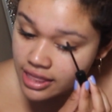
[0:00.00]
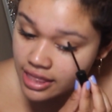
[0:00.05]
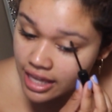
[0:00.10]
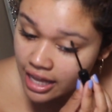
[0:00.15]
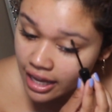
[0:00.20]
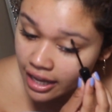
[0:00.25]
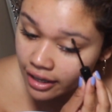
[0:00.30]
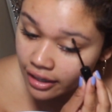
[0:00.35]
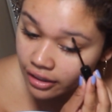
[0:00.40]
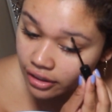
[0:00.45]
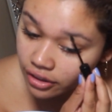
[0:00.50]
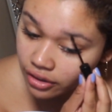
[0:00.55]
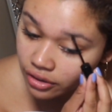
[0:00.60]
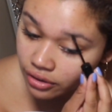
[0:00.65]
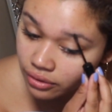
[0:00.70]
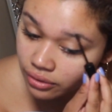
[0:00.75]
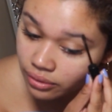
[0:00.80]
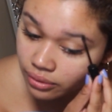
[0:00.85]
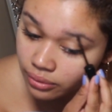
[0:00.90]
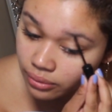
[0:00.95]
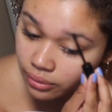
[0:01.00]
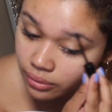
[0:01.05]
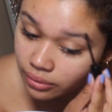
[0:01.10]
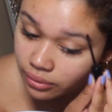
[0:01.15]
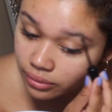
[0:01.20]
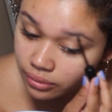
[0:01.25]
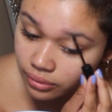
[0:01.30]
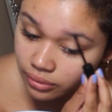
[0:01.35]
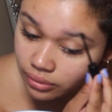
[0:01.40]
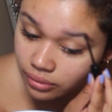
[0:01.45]
that
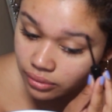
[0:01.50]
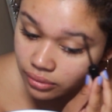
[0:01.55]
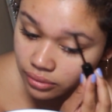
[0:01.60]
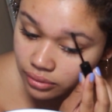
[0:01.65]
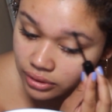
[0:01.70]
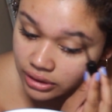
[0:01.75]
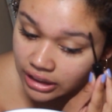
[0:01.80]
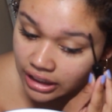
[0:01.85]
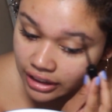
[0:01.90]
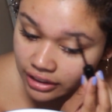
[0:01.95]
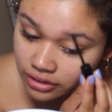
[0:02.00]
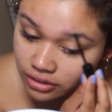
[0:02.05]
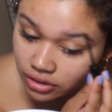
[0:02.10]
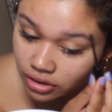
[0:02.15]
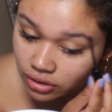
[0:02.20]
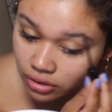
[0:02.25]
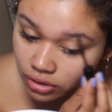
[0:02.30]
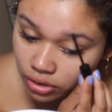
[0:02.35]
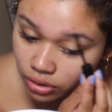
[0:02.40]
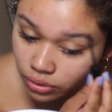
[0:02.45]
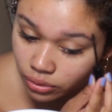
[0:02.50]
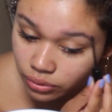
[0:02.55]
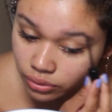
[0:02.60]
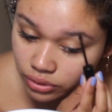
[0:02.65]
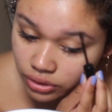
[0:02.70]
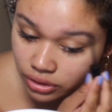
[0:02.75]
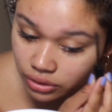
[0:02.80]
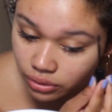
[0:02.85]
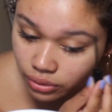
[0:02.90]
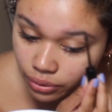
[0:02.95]
you tend to
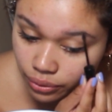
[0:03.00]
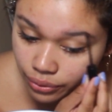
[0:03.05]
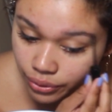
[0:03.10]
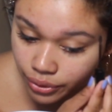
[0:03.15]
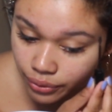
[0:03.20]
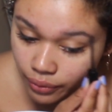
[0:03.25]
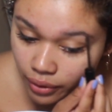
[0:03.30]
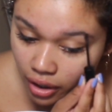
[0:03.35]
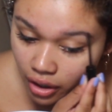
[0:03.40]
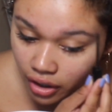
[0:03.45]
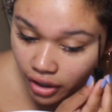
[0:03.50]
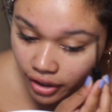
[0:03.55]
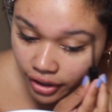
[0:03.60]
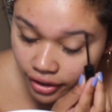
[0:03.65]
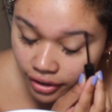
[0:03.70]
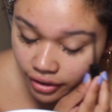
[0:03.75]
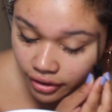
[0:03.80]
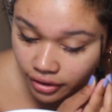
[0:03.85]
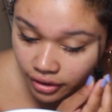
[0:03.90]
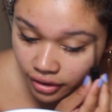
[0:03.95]
lose who you are.